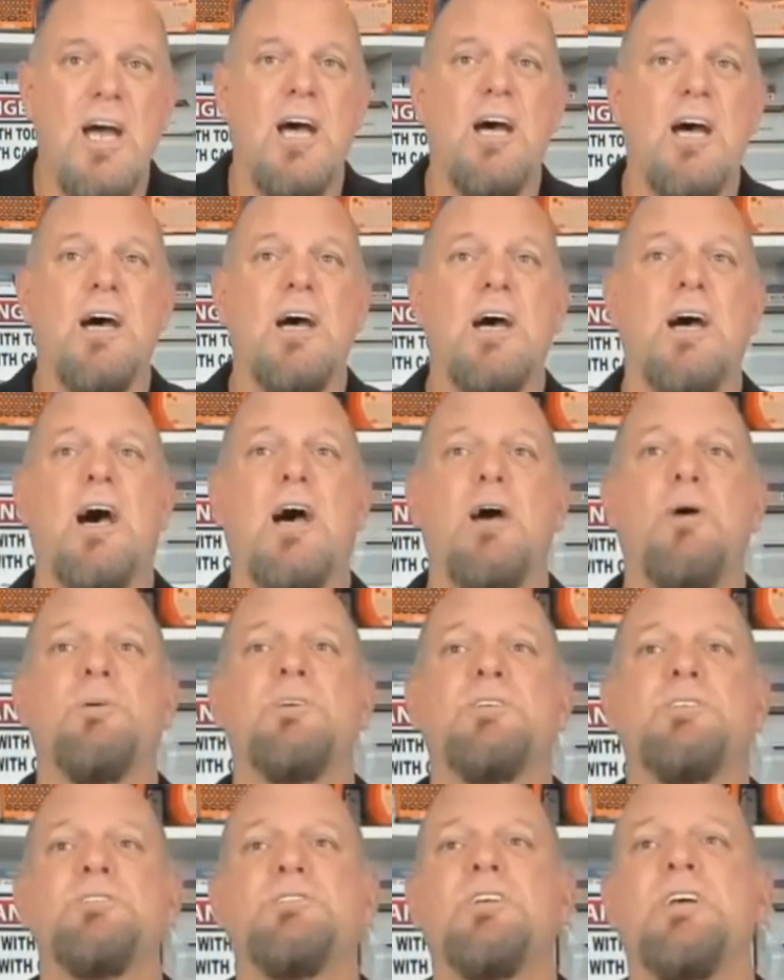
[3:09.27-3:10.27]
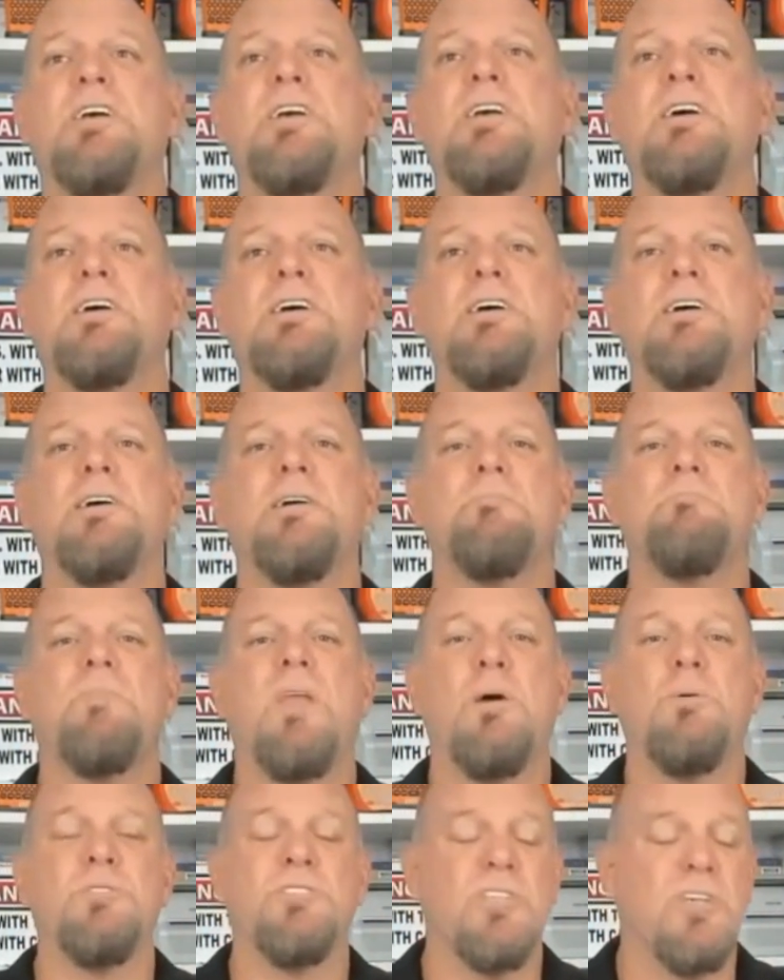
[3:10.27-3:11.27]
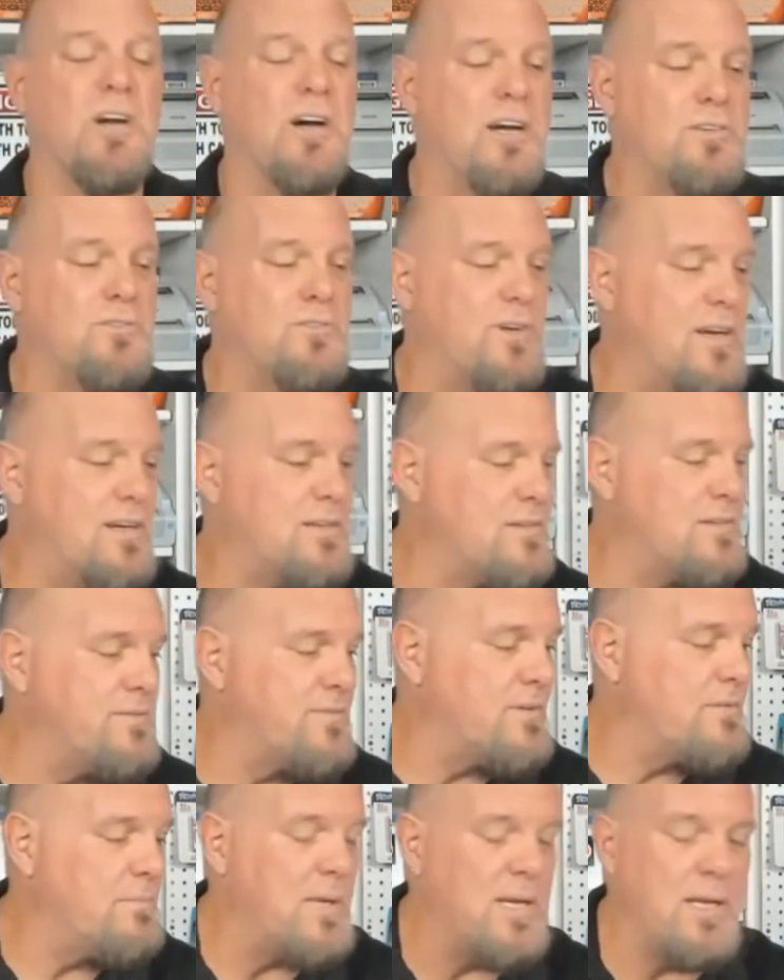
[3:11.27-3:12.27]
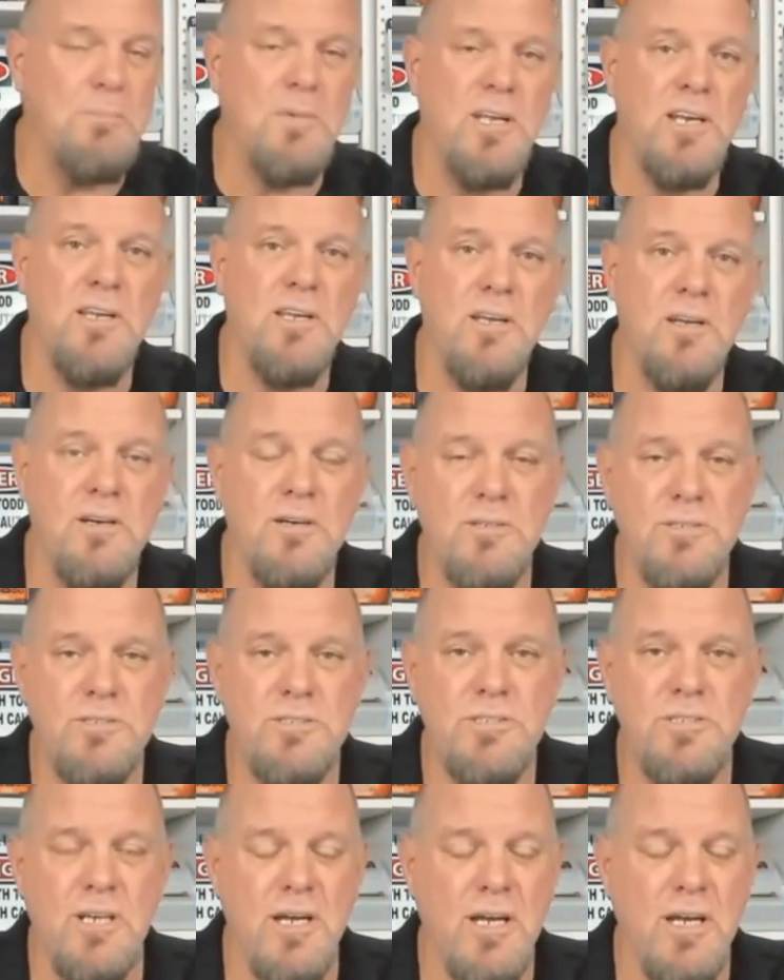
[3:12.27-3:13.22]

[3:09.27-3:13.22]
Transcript: I was a contractor for many, many years.